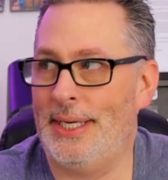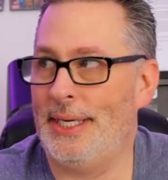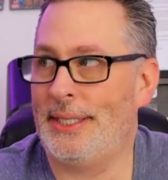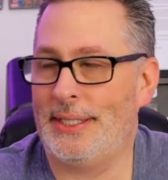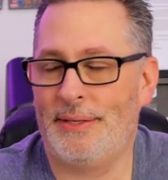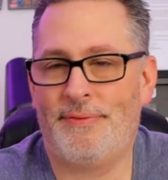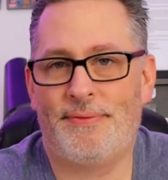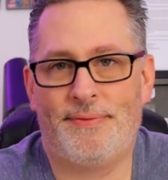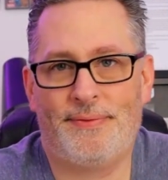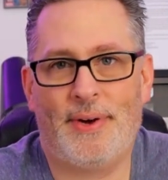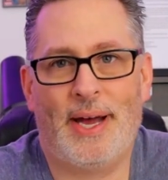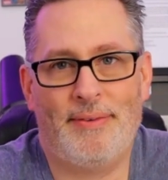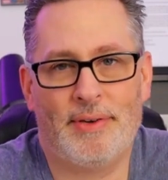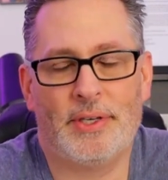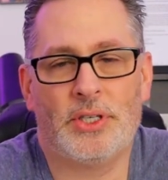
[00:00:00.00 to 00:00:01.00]
It's a
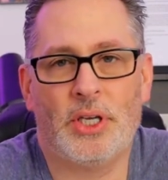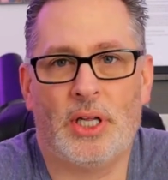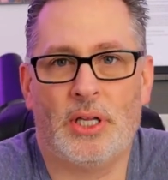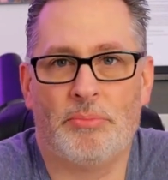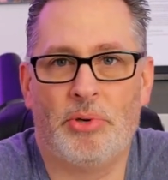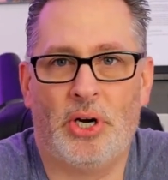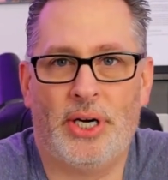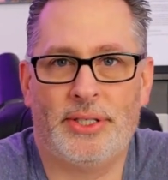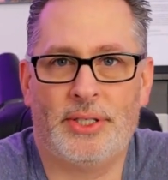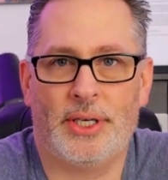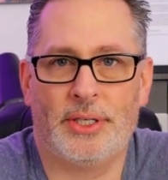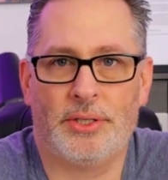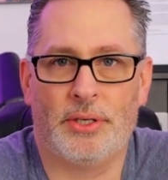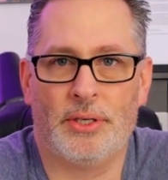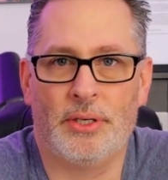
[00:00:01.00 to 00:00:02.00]
$500
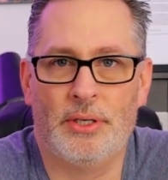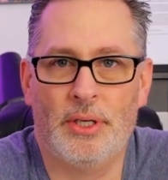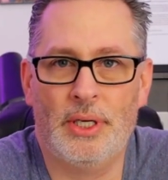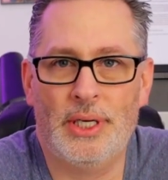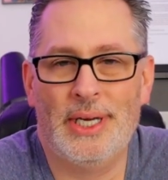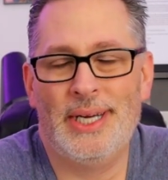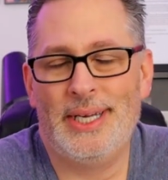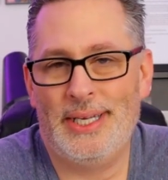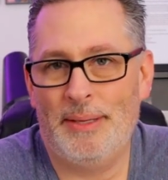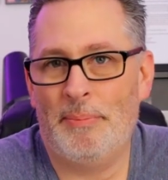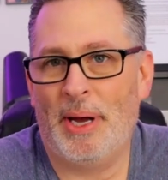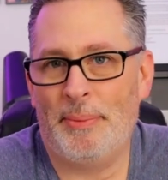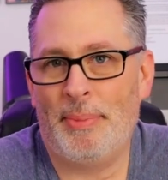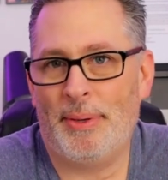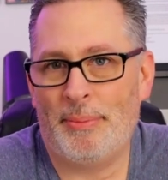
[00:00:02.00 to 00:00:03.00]
processor. You
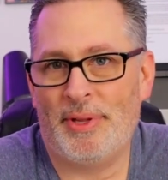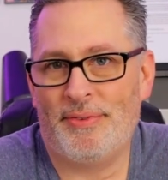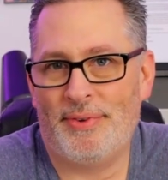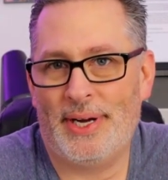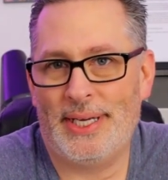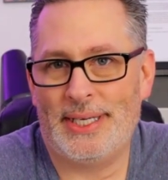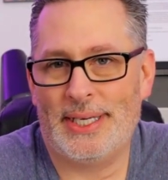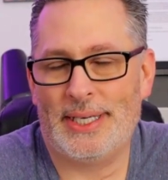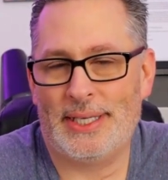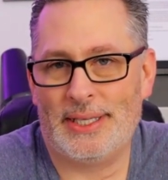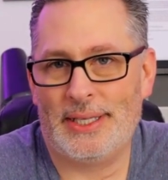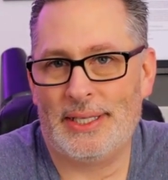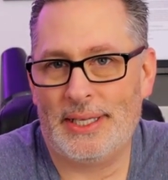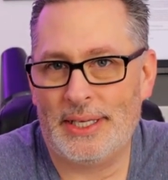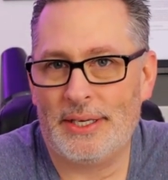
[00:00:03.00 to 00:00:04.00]
might be able to find it a
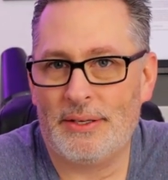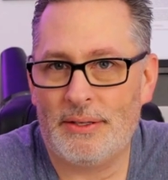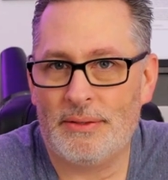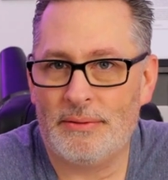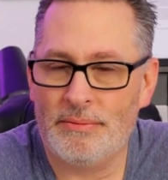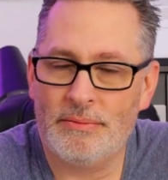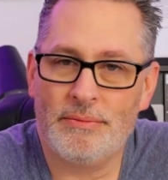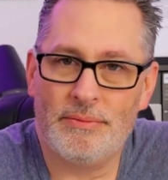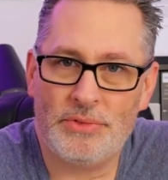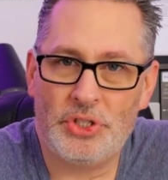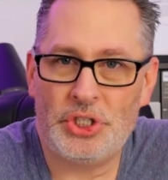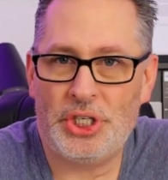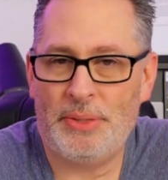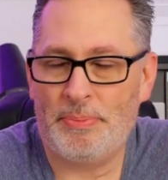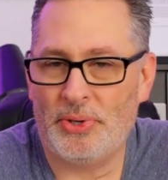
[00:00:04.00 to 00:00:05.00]
little
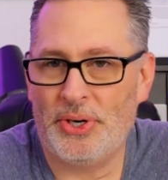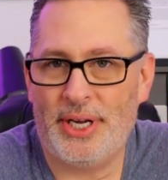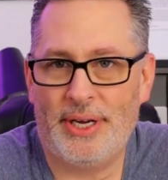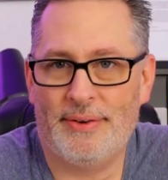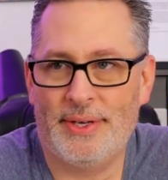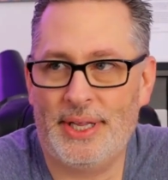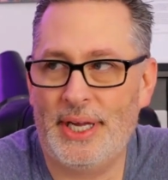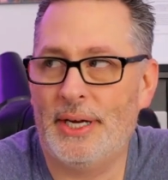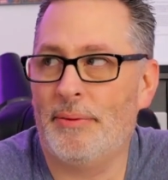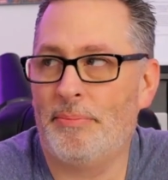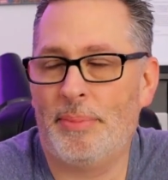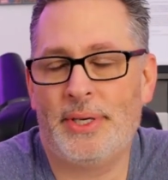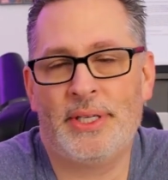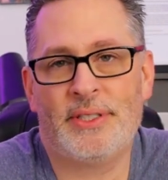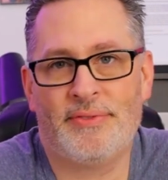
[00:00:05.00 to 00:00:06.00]
cheaper here and there,
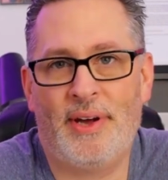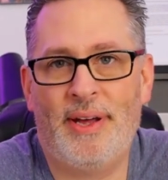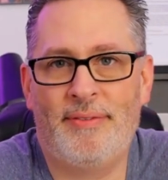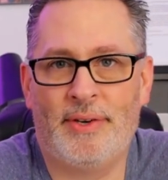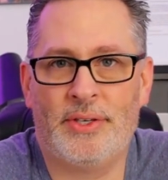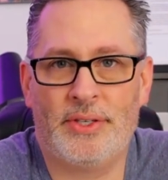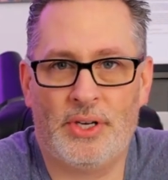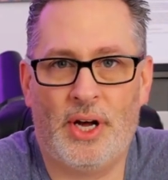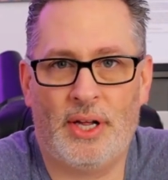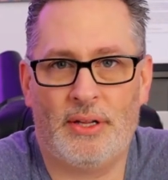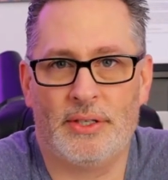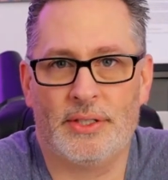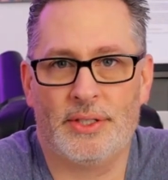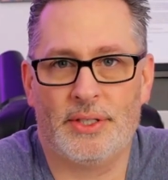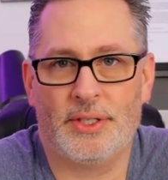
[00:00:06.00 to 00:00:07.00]
but it's
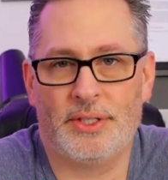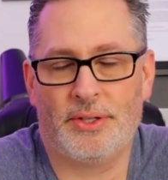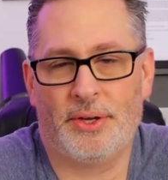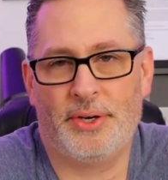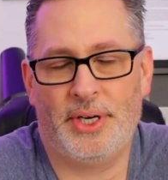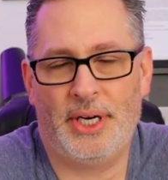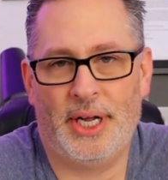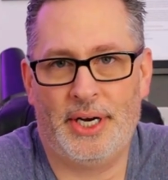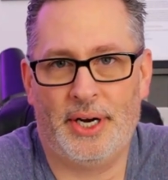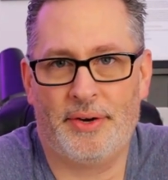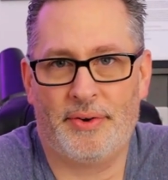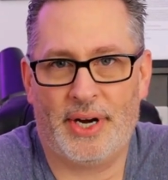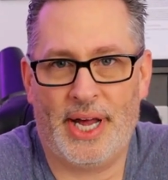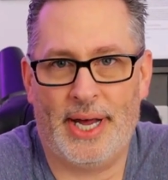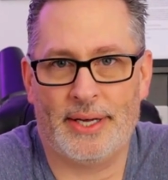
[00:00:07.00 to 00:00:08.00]
$500, this
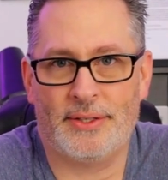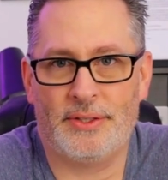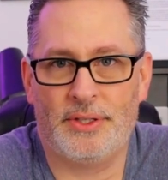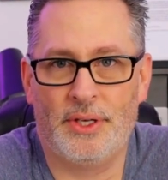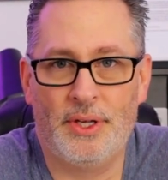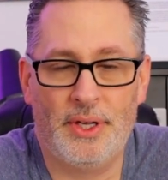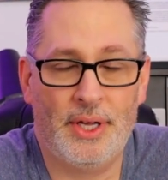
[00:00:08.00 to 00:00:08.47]
3900X.